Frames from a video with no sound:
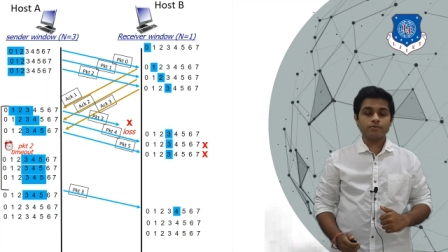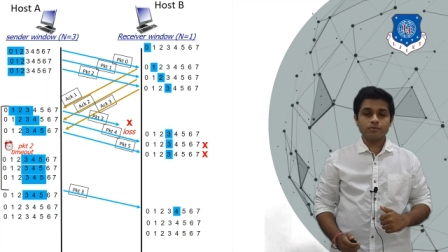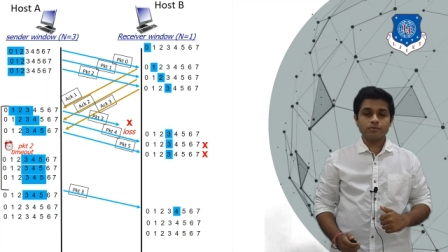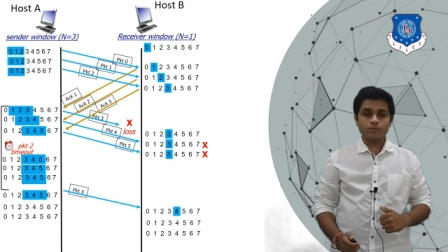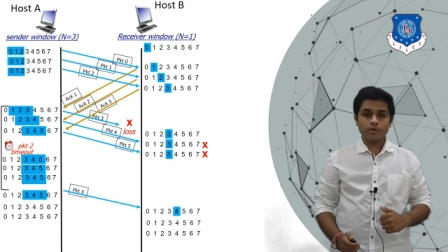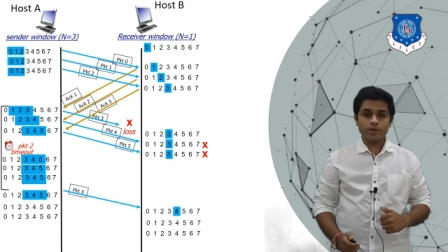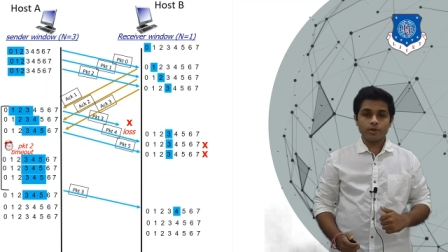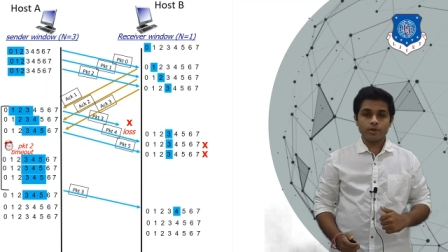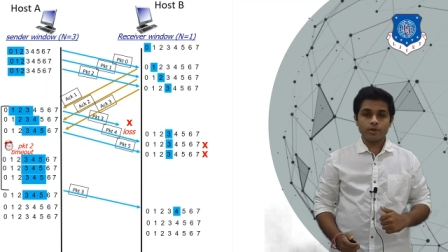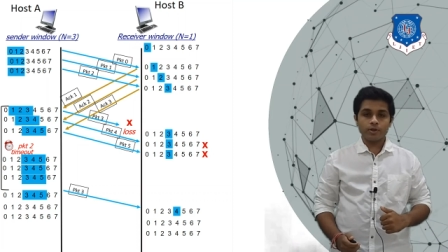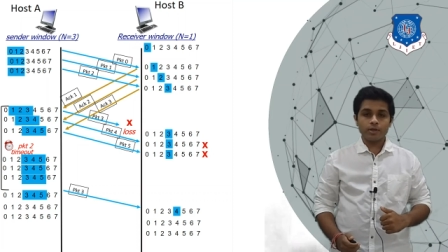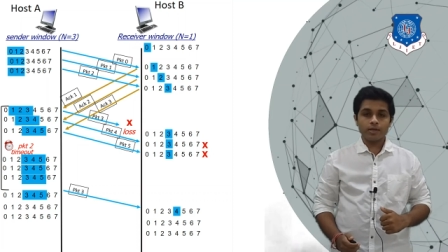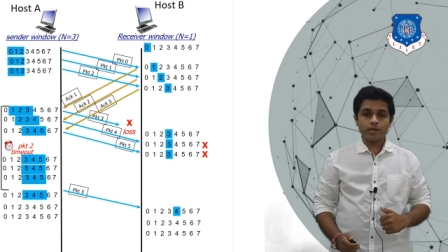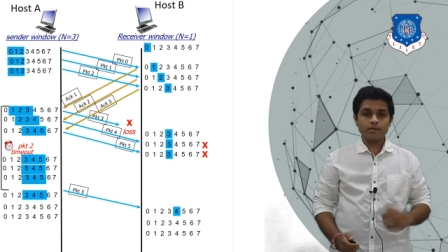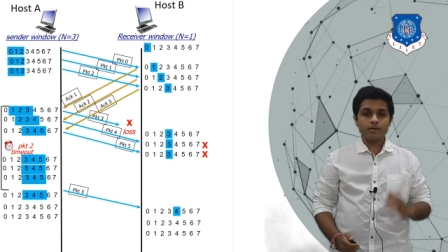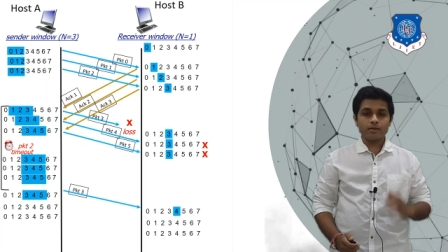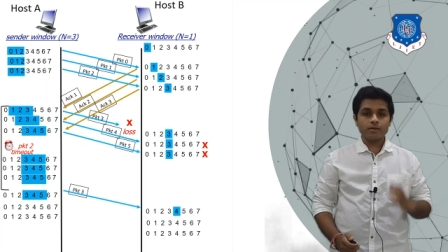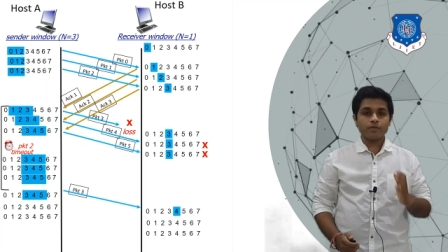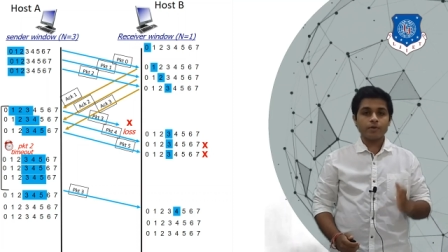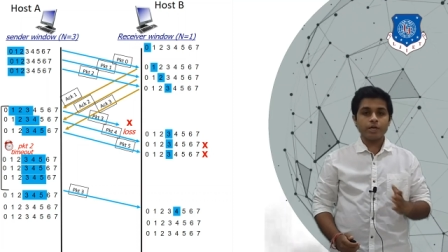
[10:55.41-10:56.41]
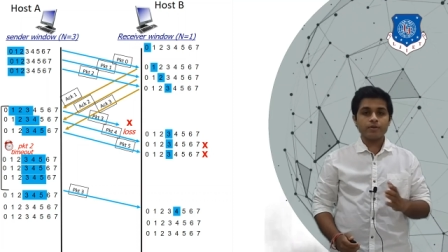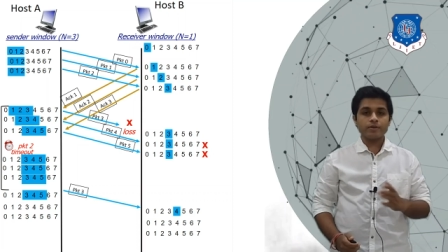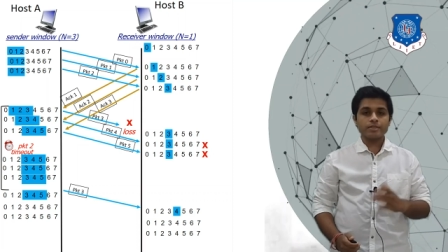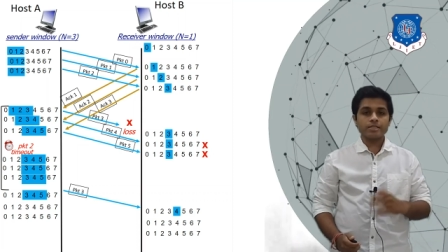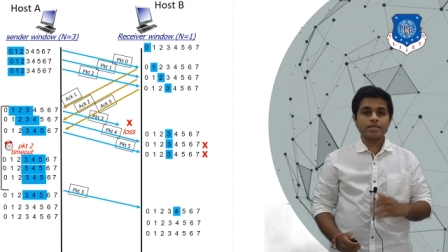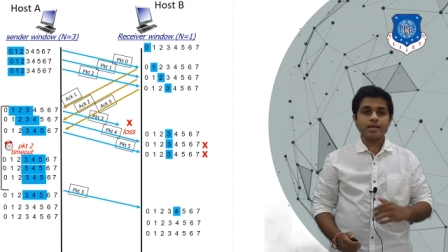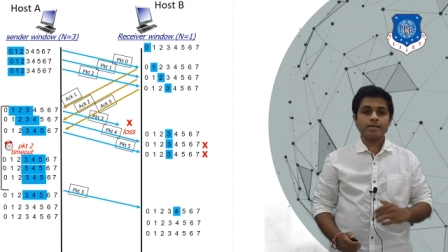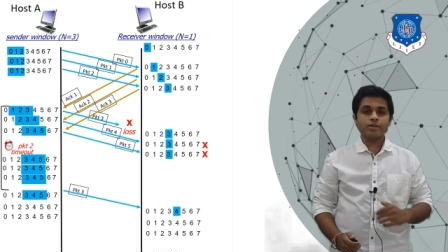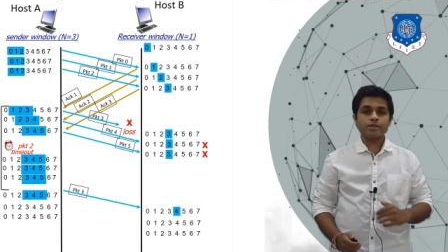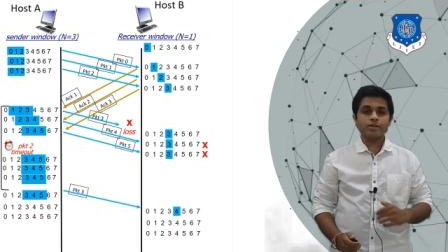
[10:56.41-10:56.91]
3, the window will
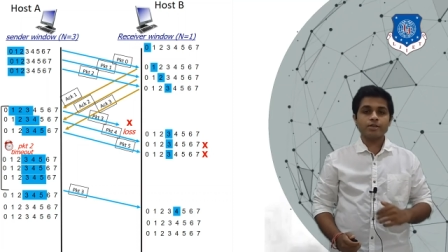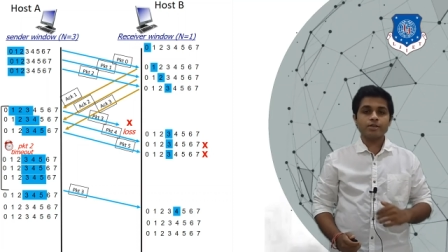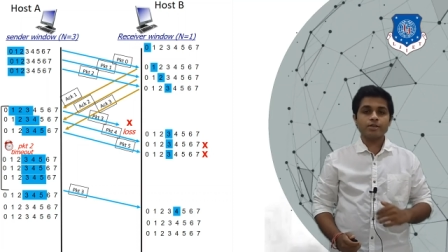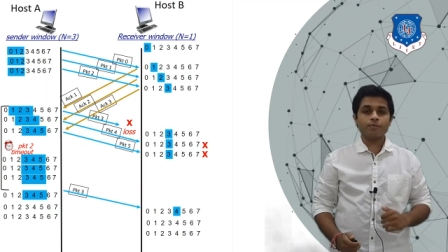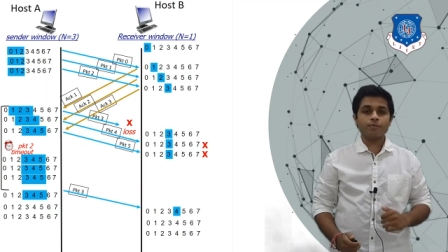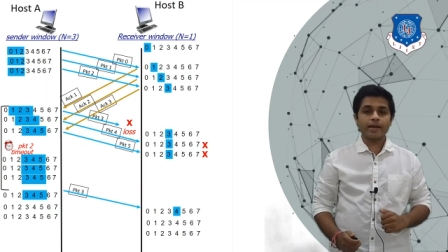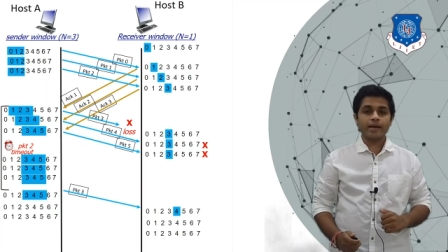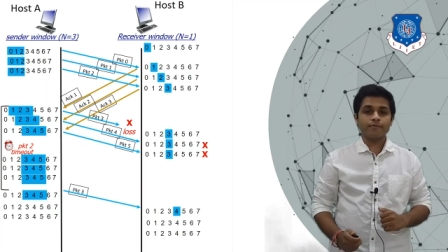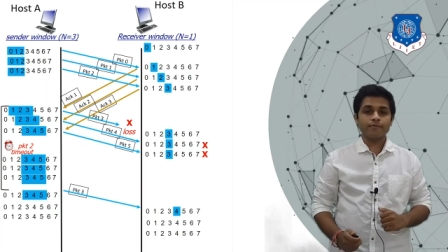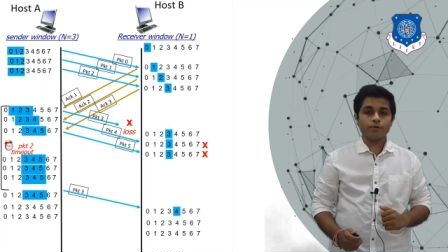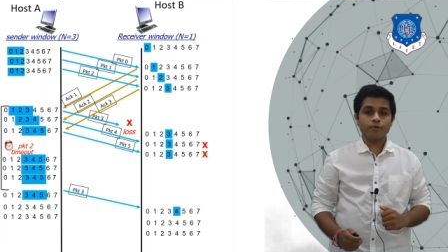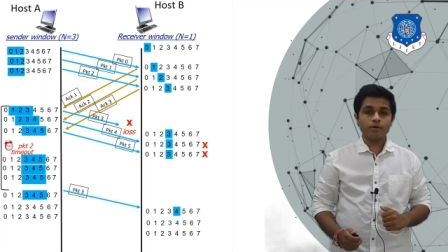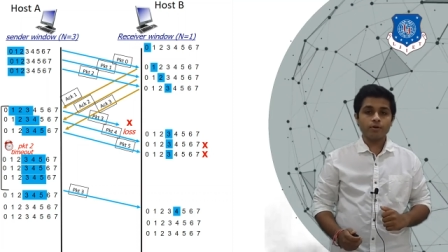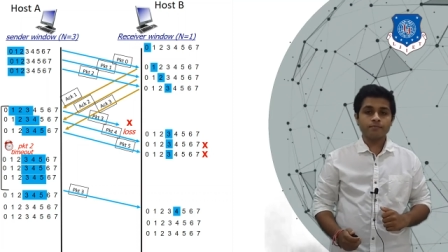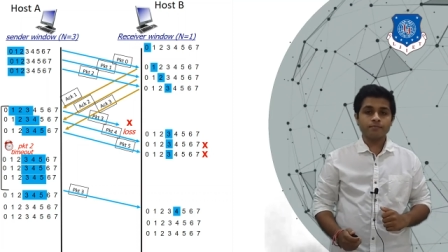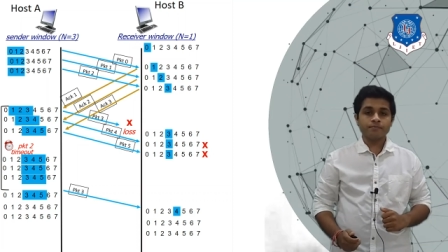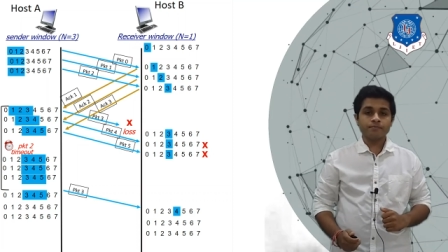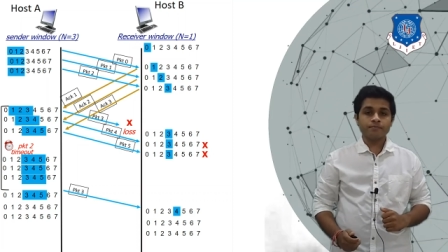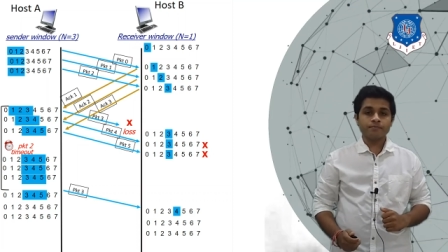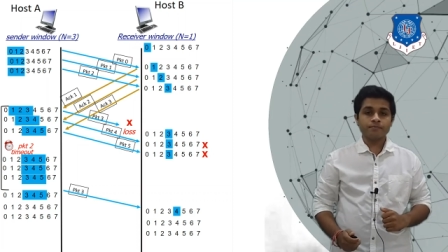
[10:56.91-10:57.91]
slide to packet 4.